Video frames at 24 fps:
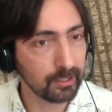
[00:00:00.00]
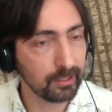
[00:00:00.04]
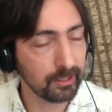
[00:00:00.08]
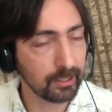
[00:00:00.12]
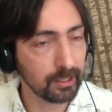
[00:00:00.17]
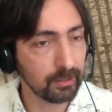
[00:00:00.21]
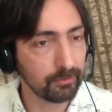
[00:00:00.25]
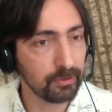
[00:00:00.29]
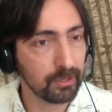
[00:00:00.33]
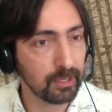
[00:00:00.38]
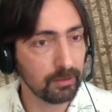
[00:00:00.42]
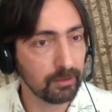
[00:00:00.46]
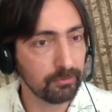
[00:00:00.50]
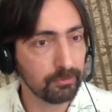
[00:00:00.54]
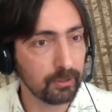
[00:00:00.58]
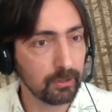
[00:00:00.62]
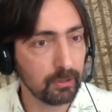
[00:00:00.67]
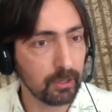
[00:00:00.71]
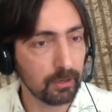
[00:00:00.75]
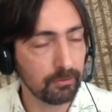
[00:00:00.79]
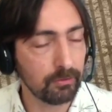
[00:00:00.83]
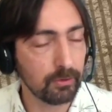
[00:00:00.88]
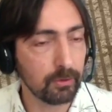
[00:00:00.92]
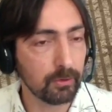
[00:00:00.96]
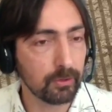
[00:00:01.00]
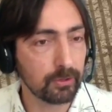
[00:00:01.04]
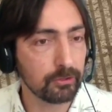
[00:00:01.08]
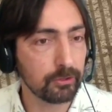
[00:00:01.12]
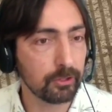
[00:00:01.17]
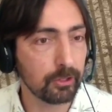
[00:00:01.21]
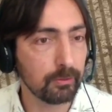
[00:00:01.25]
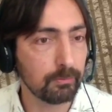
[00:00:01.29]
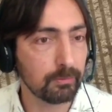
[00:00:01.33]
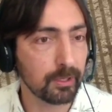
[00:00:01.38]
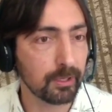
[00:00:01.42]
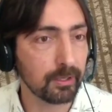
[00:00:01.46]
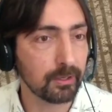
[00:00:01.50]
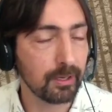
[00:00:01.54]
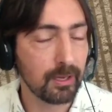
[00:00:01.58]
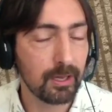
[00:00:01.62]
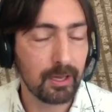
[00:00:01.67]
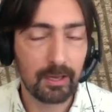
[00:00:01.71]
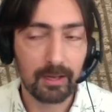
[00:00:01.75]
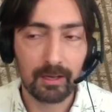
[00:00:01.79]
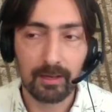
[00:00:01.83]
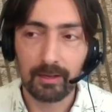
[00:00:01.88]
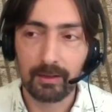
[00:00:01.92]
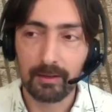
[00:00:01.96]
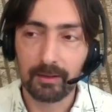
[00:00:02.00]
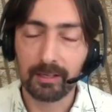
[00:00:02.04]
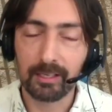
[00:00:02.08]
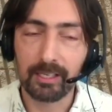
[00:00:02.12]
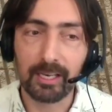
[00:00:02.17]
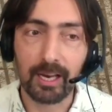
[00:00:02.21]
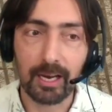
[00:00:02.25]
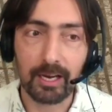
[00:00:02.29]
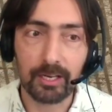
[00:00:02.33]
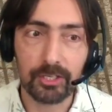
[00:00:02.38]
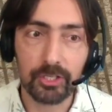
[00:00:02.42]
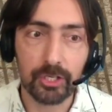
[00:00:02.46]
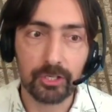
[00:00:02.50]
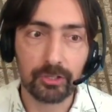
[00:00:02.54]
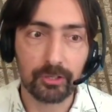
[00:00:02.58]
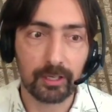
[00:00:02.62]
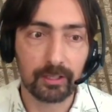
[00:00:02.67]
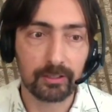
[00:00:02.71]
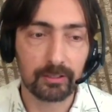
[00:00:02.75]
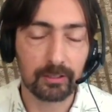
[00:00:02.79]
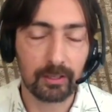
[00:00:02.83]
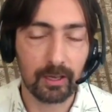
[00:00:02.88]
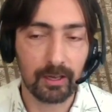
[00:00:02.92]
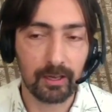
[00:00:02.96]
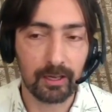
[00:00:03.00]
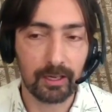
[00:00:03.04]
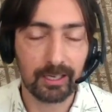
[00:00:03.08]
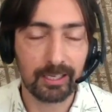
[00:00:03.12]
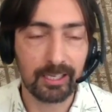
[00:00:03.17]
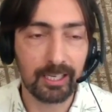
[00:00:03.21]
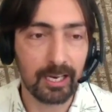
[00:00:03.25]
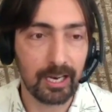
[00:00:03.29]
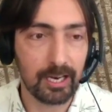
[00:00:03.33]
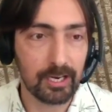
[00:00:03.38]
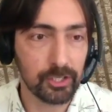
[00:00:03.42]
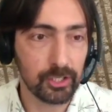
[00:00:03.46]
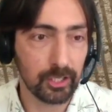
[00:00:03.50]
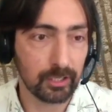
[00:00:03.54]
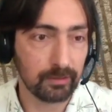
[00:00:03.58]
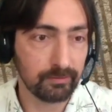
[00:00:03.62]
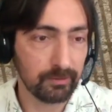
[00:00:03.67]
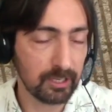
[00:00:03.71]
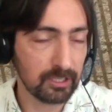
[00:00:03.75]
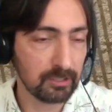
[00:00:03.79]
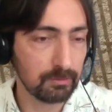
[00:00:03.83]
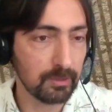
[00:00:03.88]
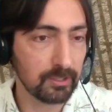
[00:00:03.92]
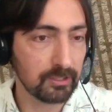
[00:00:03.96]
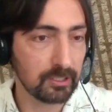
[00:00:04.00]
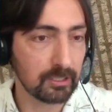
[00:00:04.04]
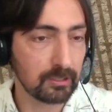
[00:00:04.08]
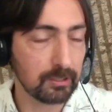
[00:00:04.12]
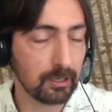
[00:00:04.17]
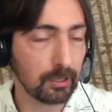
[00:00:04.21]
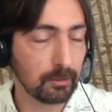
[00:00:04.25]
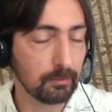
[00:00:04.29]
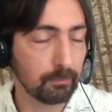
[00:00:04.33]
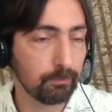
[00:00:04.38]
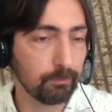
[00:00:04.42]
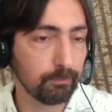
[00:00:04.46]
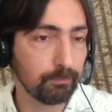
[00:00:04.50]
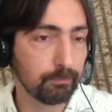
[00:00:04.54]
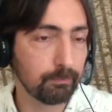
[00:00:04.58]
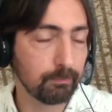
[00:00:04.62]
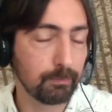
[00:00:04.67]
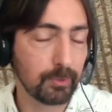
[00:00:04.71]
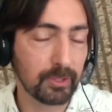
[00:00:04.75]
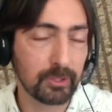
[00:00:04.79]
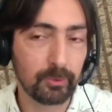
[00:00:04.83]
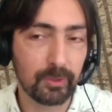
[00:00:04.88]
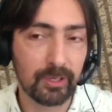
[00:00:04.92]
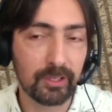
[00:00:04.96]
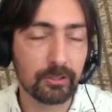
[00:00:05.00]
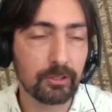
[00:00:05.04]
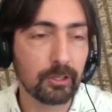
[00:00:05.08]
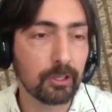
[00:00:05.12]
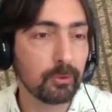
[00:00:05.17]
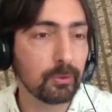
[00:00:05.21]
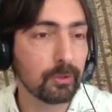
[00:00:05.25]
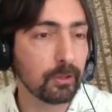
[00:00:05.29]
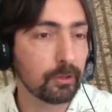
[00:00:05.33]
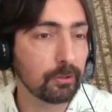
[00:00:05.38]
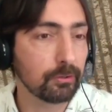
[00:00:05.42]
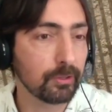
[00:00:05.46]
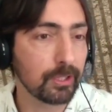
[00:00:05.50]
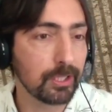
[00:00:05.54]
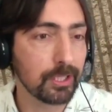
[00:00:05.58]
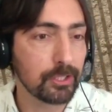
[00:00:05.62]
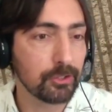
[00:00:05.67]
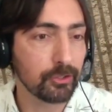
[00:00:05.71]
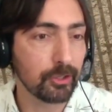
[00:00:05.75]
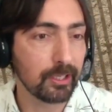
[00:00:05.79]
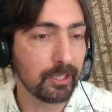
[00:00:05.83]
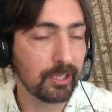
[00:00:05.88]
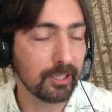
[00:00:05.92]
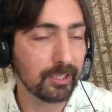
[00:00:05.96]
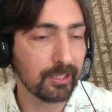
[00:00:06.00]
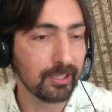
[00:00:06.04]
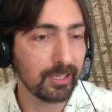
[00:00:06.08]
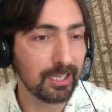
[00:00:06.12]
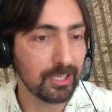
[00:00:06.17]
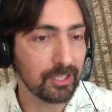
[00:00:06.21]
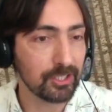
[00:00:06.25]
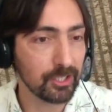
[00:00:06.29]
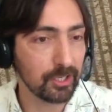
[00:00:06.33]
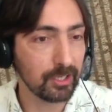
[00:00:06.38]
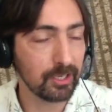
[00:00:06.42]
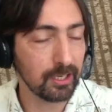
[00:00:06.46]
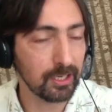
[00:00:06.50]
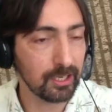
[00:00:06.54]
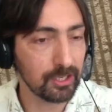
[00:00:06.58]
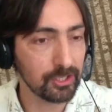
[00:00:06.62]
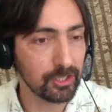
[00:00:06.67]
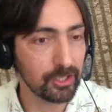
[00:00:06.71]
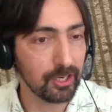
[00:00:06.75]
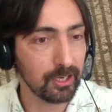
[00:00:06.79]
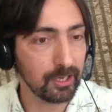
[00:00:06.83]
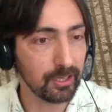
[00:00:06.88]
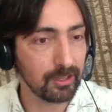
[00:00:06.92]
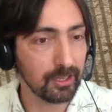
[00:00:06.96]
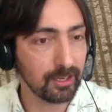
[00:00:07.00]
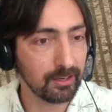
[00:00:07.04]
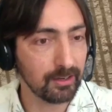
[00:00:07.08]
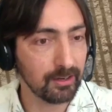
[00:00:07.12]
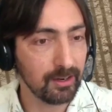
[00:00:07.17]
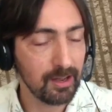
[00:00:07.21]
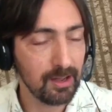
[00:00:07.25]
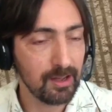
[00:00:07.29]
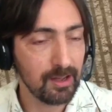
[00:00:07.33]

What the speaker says: Like if you assume that clean energy investments is like between 2 and 3 trillion each year, then